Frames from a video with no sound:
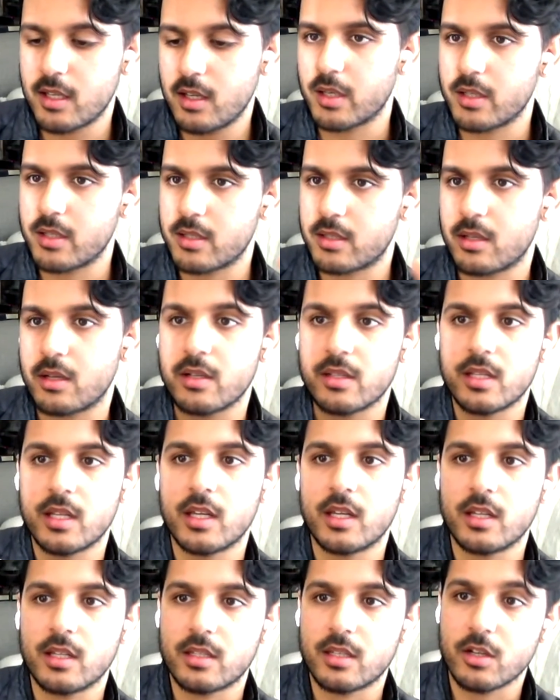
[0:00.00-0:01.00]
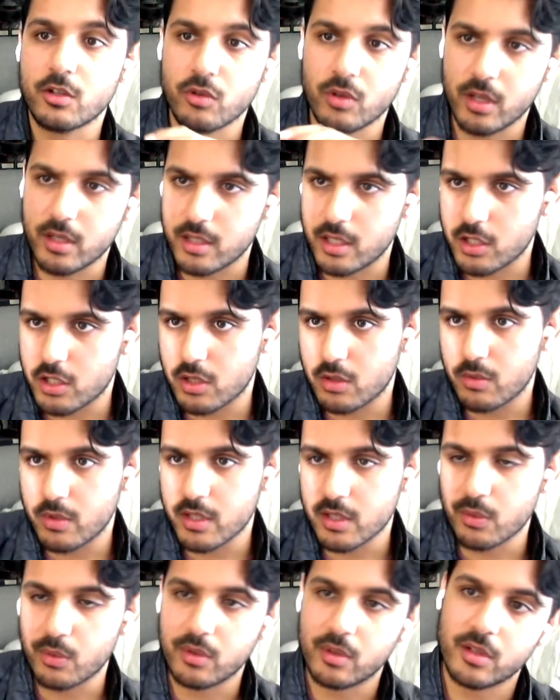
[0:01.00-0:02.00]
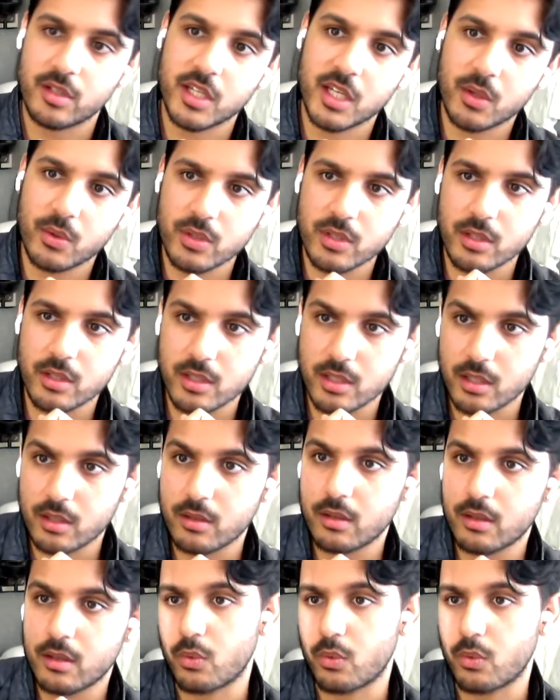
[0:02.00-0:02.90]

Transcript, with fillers: because there's a centralization risk with our sequencer still.